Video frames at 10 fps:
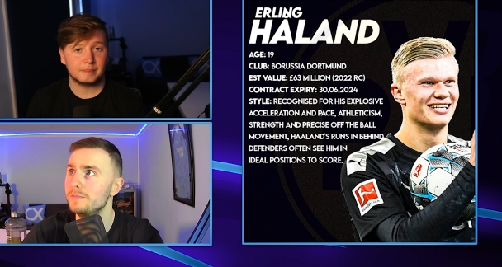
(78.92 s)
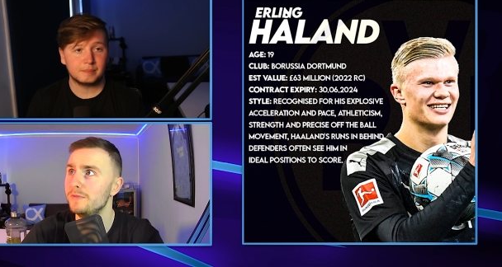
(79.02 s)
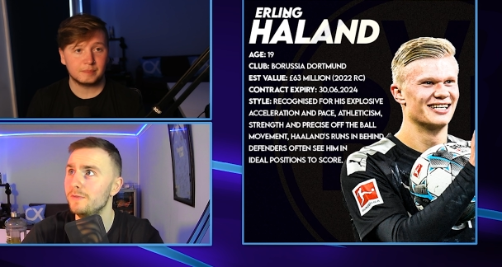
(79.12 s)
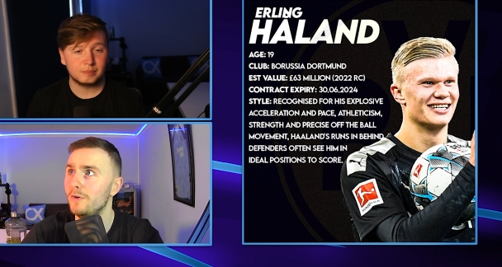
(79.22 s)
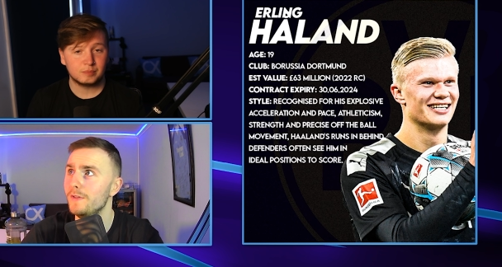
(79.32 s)

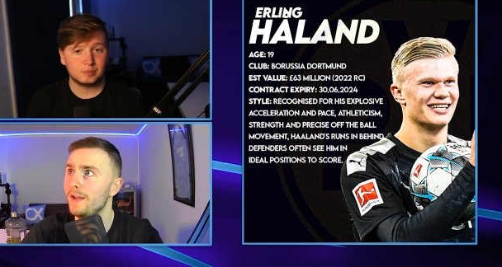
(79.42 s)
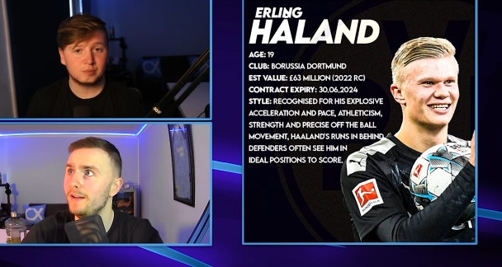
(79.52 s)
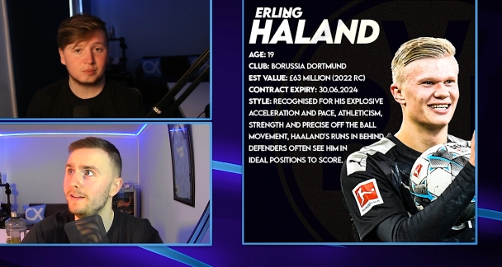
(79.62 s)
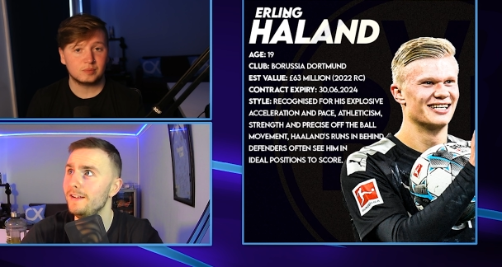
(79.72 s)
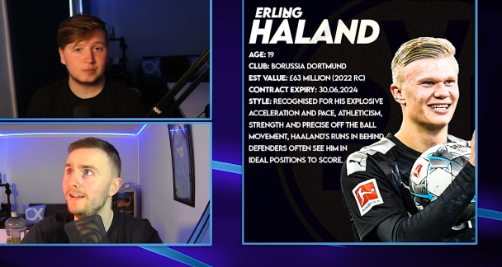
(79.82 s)
Speaker 1: before
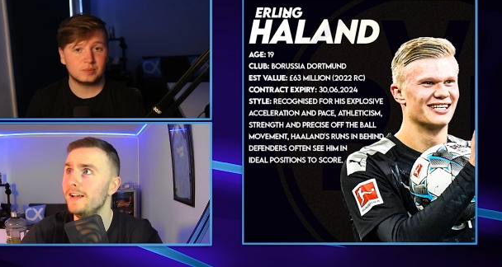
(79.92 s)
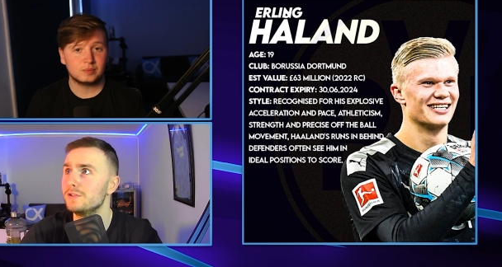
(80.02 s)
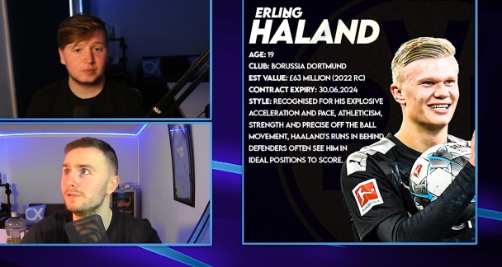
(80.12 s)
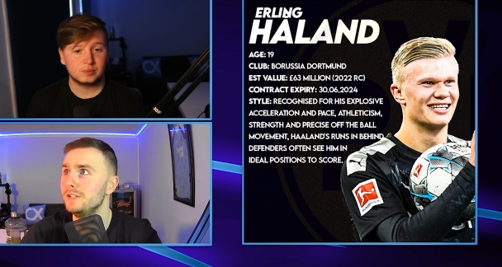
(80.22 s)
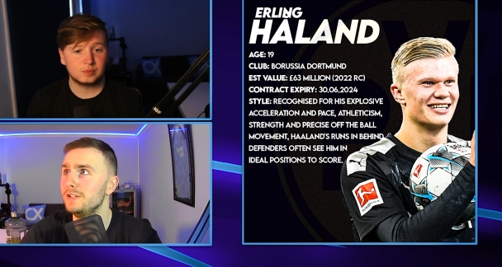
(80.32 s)
then, he has
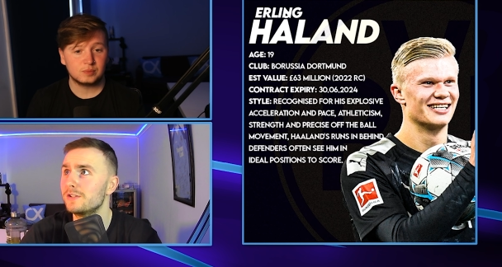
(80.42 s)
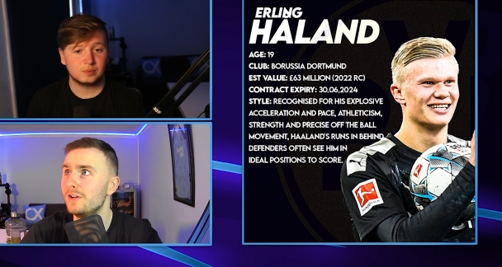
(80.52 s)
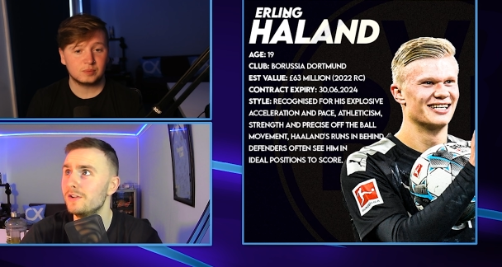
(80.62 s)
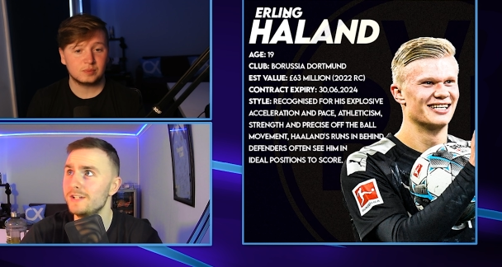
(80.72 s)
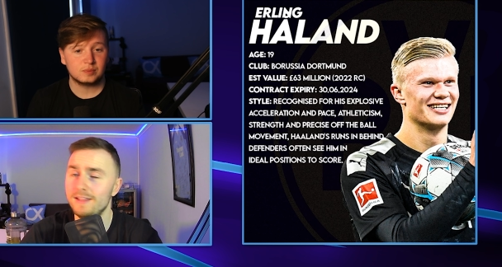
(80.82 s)
a release
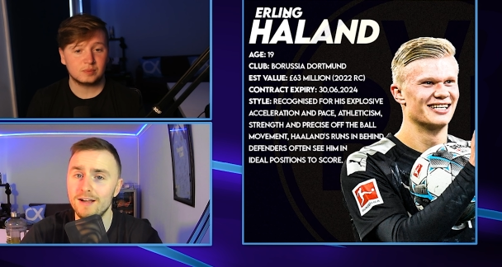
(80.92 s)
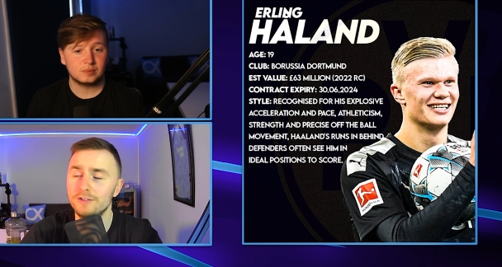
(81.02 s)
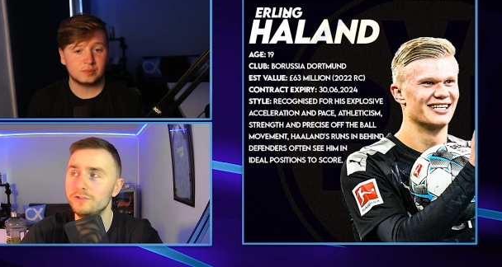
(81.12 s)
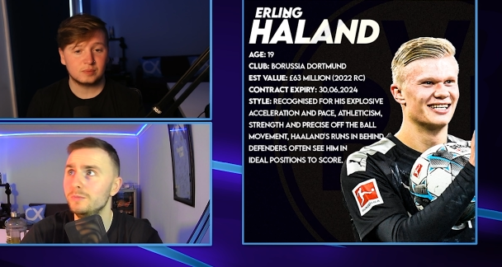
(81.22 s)
clause in that